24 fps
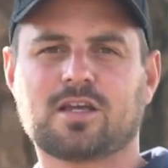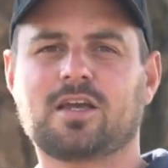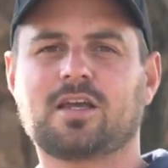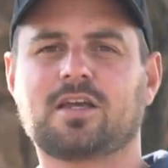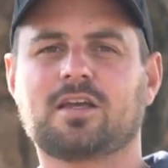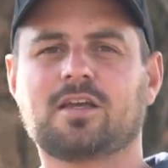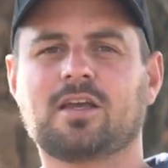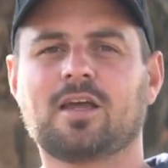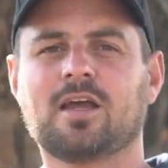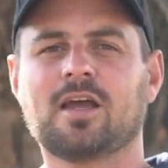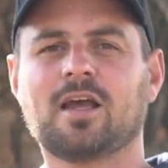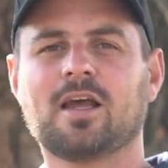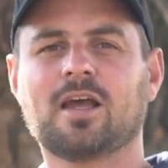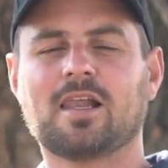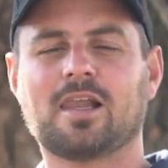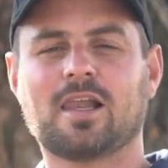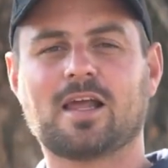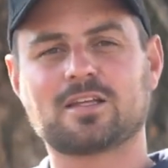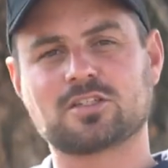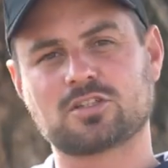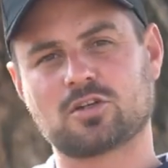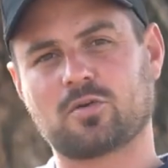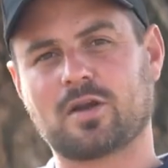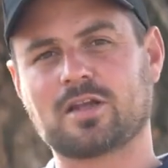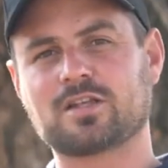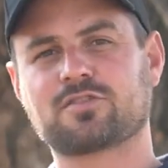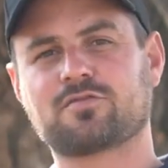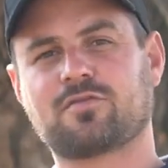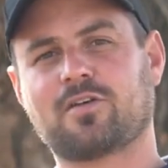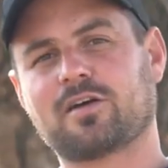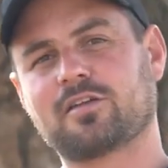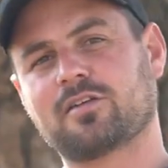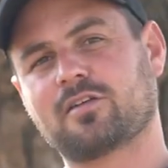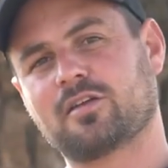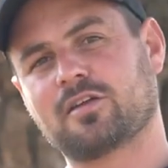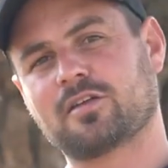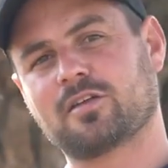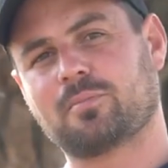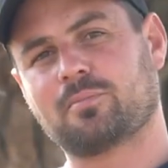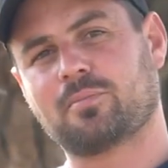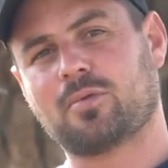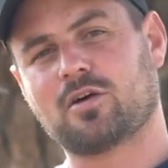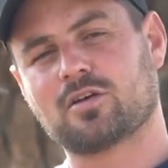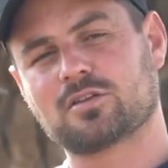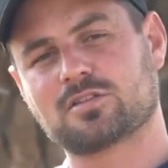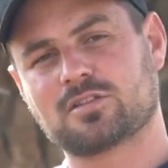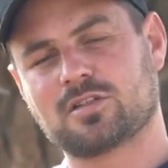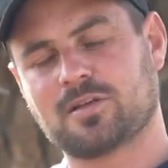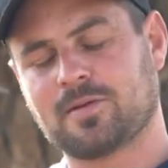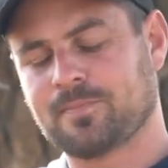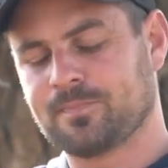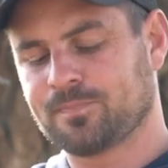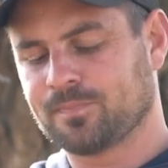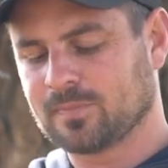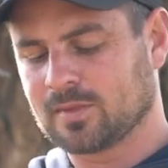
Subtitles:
a laser rangefinder in the past.